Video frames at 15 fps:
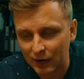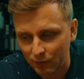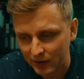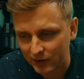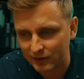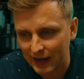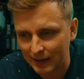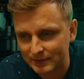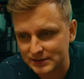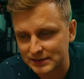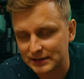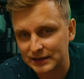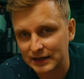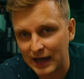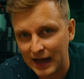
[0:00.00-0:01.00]
I went on
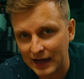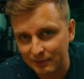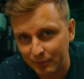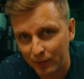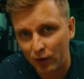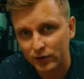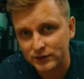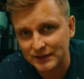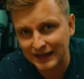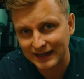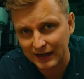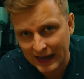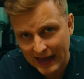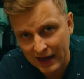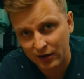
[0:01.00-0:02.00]
Amazon and bought
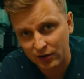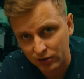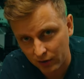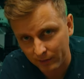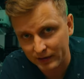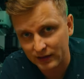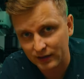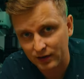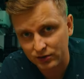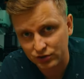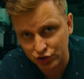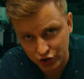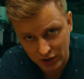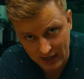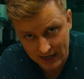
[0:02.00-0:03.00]
an ergonomic
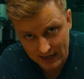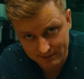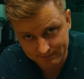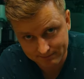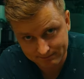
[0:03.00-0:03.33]
chair.